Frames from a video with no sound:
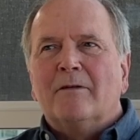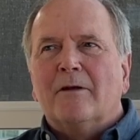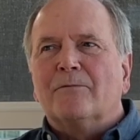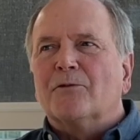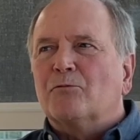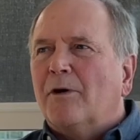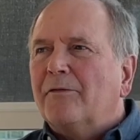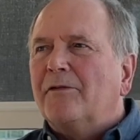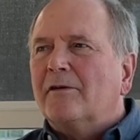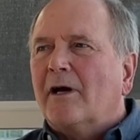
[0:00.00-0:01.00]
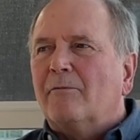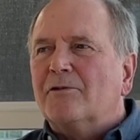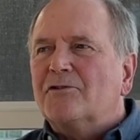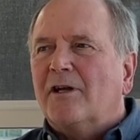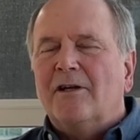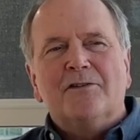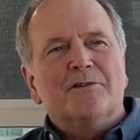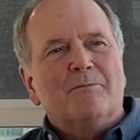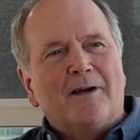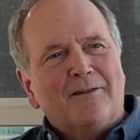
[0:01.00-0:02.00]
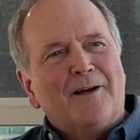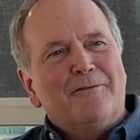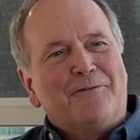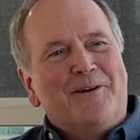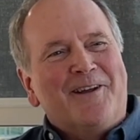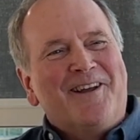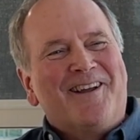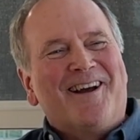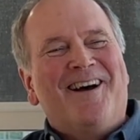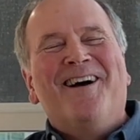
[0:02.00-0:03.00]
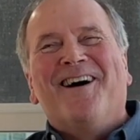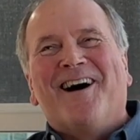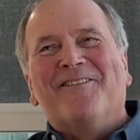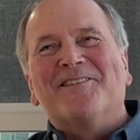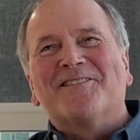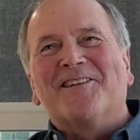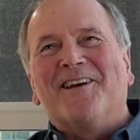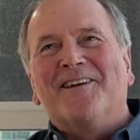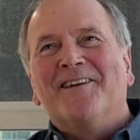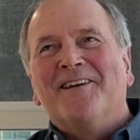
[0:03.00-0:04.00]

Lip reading: If there's one thing I would change in my life, I would say